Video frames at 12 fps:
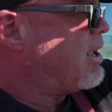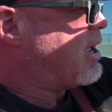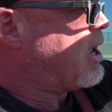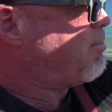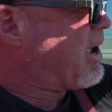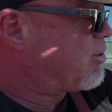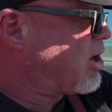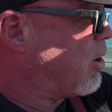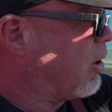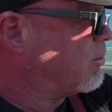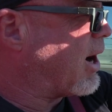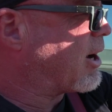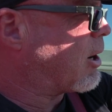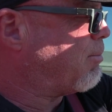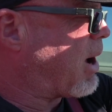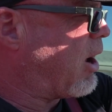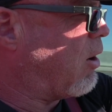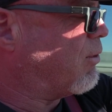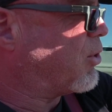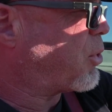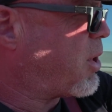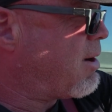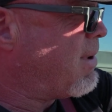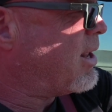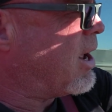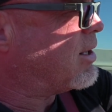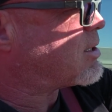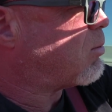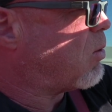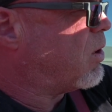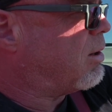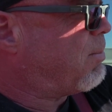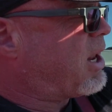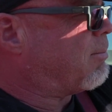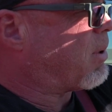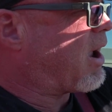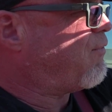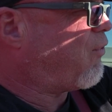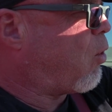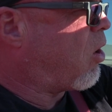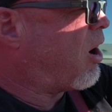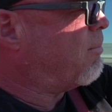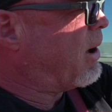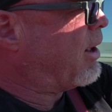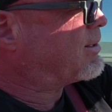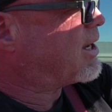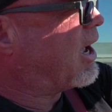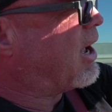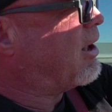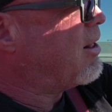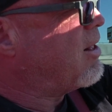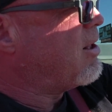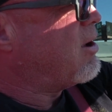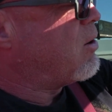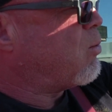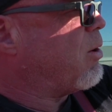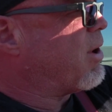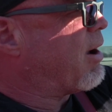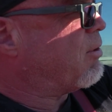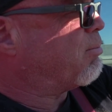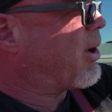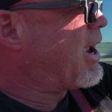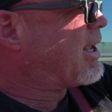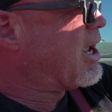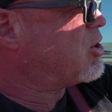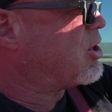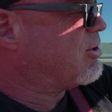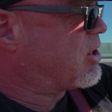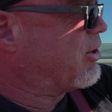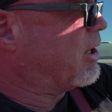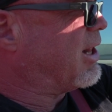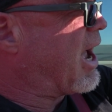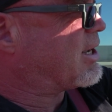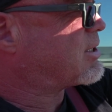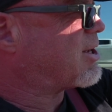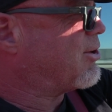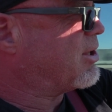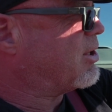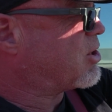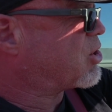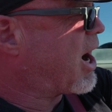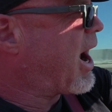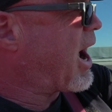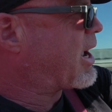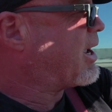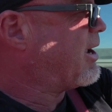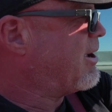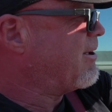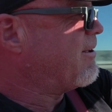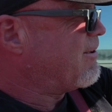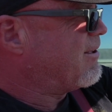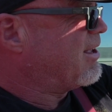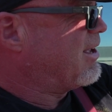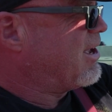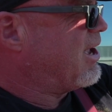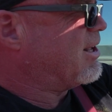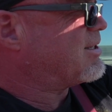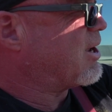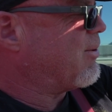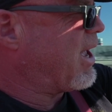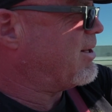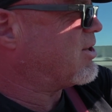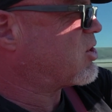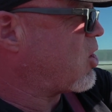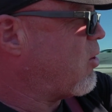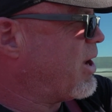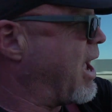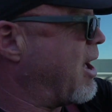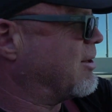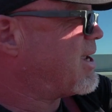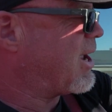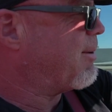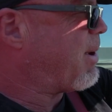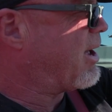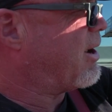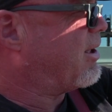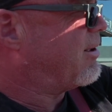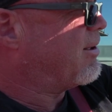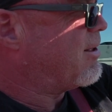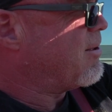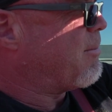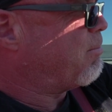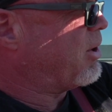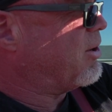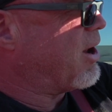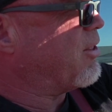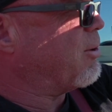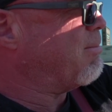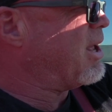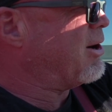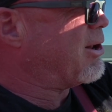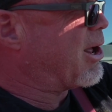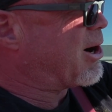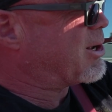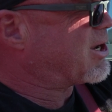He beat the old record by over 3 minutes. We would have beat it by 4, but we were having brake issues on the last third of the track, and so we had to slow down and put another minute on our